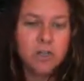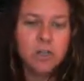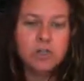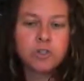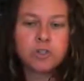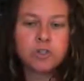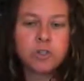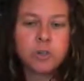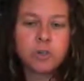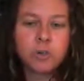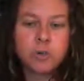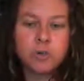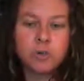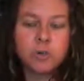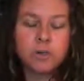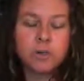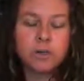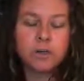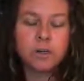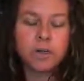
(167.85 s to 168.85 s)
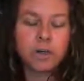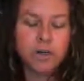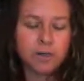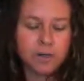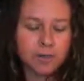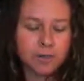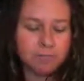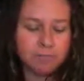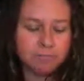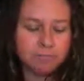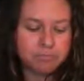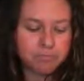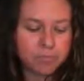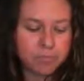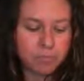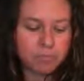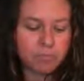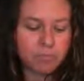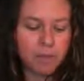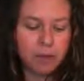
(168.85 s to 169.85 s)
So
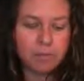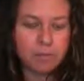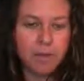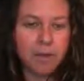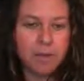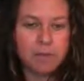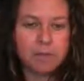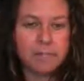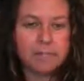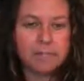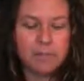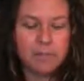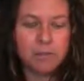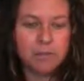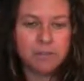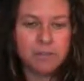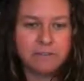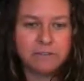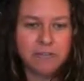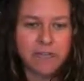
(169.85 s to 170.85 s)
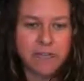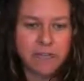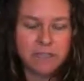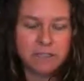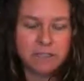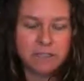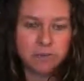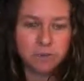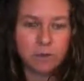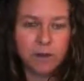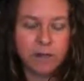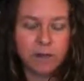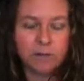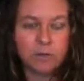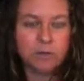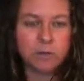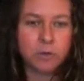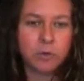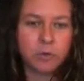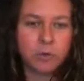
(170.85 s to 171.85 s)
a prime example of that is when I
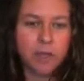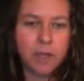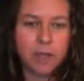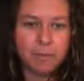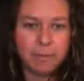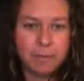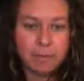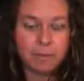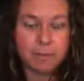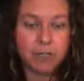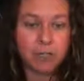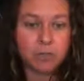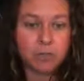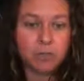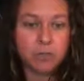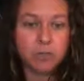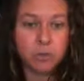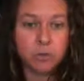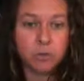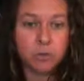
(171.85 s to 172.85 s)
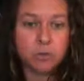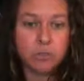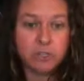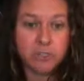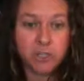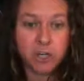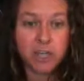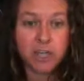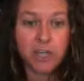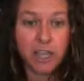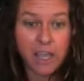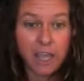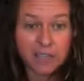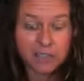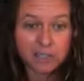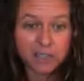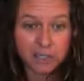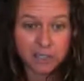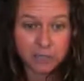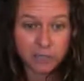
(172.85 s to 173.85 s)
was growing up, my parents owned a chain of gas
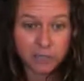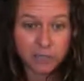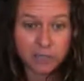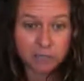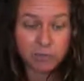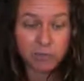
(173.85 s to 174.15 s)
stations.